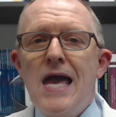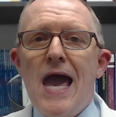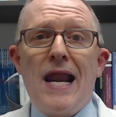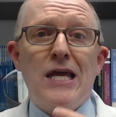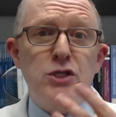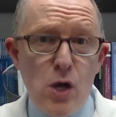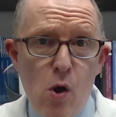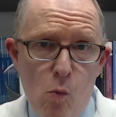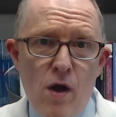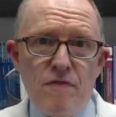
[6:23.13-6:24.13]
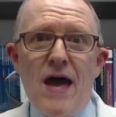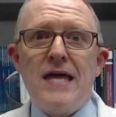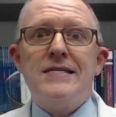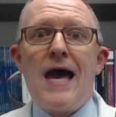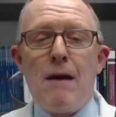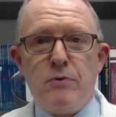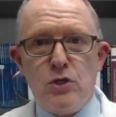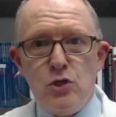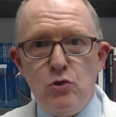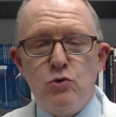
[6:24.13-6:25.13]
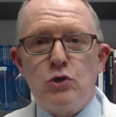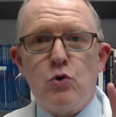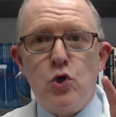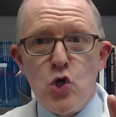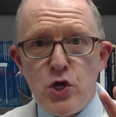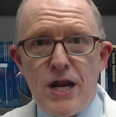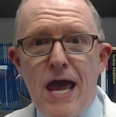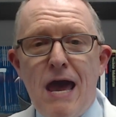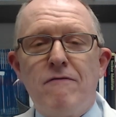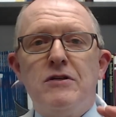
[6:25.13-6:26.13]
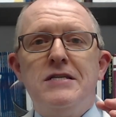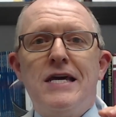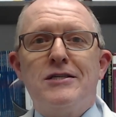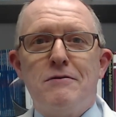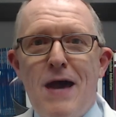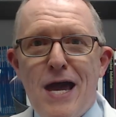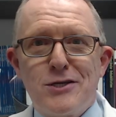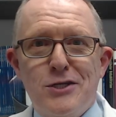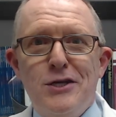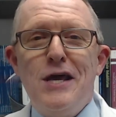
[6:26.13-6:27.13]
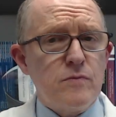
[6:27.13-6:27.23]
And I don't want that to happen to you, so you're going to have to take some action.